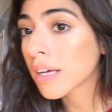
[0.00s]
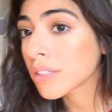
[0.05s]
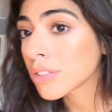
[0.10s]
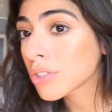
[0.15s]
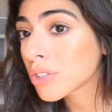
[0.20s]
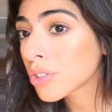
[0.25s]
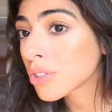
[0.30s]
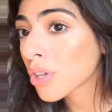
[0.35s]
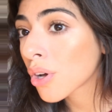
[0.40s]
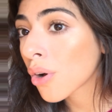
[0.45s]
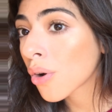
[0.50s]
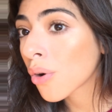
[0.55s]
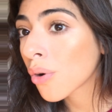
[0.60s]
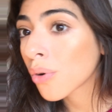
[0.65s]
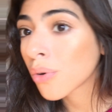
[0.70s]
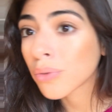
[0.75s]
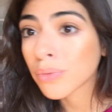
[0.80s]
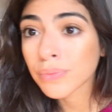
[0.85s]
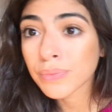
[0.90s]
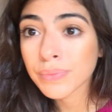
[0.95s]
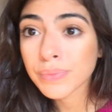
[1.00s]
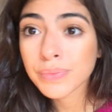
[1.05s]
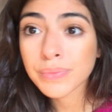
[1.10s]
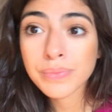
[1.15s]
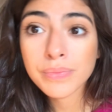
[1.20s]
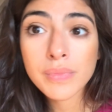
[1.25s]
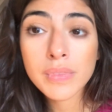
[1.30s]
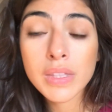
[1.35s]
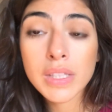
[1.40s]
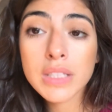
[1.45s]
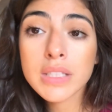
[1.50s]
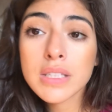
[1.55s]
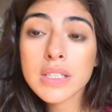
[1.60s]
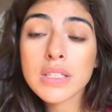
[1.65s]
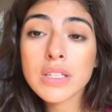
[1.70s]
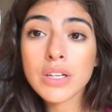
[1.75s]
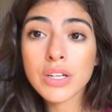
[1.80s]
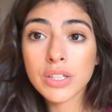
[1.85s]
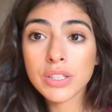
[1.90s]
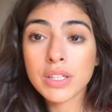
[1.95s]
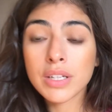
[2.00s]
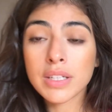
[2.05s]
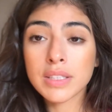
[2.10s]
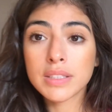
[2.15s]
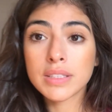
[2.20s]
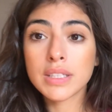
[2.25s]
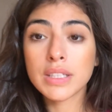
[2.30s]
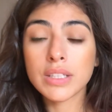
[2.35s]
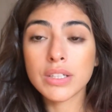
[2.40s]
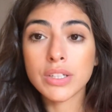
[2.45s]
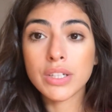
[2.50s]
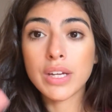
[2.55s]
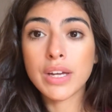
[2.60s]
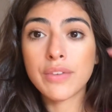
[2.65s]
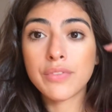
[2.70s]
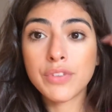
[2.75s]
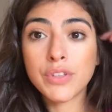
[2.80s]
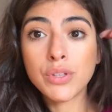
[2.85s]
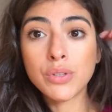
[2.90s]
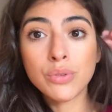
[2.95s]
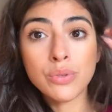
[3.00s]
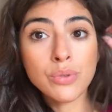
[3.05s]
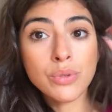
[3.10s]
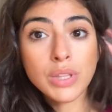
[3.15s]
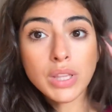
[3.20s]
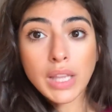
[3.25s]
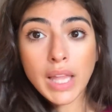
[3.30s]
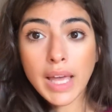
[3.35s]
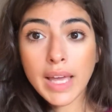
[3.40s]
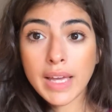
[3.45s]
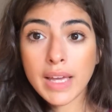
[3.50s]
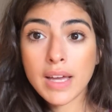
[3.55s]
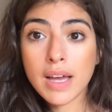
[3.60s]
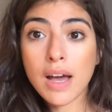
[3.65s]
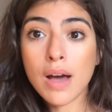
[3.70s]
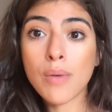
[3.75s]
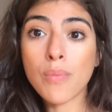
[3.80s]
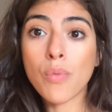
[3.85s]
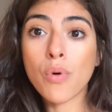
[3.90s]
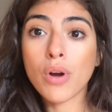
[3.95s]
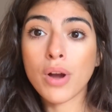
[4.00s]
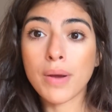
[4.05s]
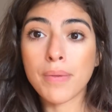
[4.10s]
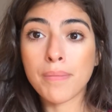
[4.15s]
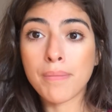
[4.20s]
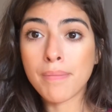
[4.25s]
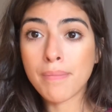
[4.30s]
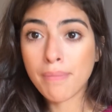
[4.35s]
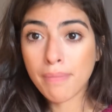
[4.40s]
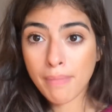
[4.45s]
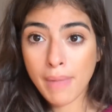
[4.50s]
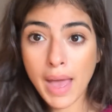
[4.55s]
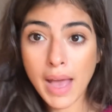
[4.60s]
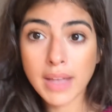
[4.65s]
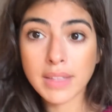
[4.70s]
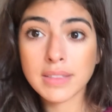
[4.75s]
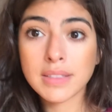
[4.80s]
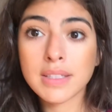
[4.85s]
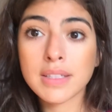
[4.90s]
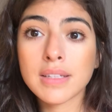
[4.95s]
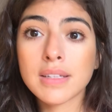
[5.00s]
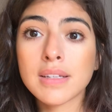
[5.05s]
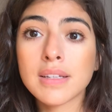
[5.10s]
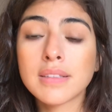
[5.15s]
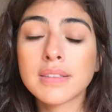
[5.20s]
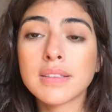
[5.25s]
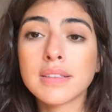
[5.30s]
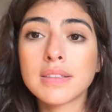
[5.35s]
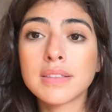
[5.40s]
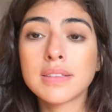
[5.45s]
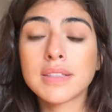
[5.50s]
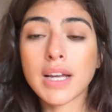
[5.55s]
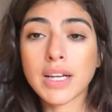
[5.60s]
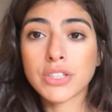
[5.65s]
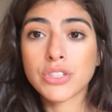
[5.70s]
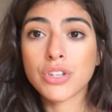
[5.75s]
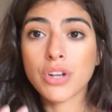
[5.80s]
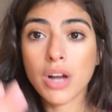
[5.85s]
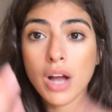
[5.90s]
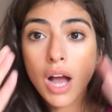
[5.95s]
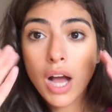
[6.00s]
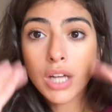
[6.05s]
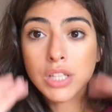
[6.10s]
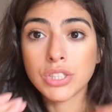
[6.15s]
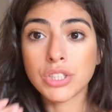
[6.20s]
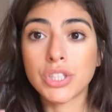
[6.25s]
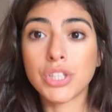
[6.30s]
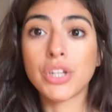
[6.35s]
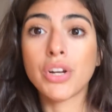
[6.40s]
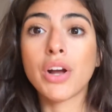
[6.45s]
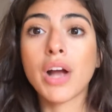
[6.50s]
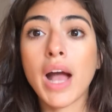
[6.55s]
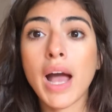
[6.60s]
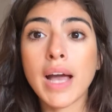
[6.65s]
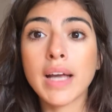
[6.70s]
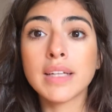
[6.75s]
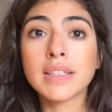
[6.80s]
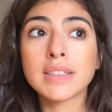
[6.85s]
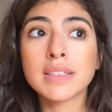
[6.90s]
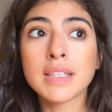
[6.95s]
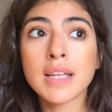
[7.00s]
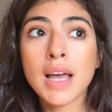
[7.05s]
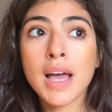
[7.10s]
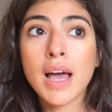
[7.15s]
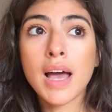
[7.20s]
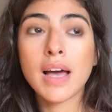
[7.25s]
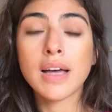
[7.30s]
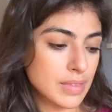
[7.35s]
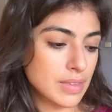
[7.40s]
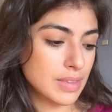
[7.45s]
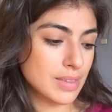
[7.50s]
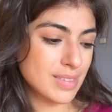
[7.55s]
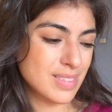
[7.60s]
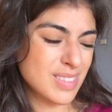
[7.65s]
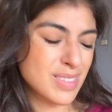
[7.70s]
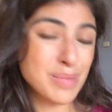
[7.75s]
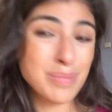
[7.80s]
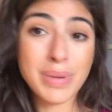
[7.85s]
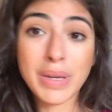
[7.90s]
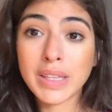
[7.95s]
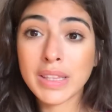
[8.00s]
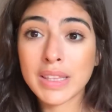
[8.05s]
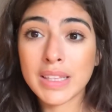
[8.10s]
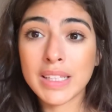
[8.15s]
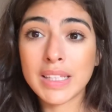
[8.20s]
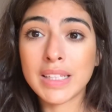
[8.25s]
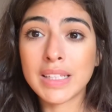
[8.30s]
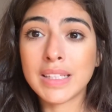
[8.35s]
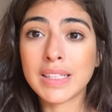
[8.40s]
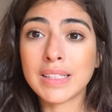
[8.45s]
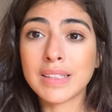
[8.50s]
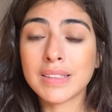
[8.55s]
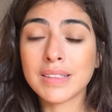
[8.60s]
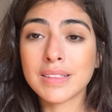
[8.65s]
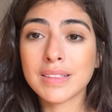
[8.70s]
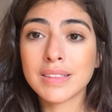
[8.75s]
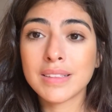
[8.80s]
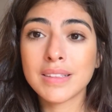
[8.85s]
So this is a good concealer if you like a more matte texture under your eyes. But the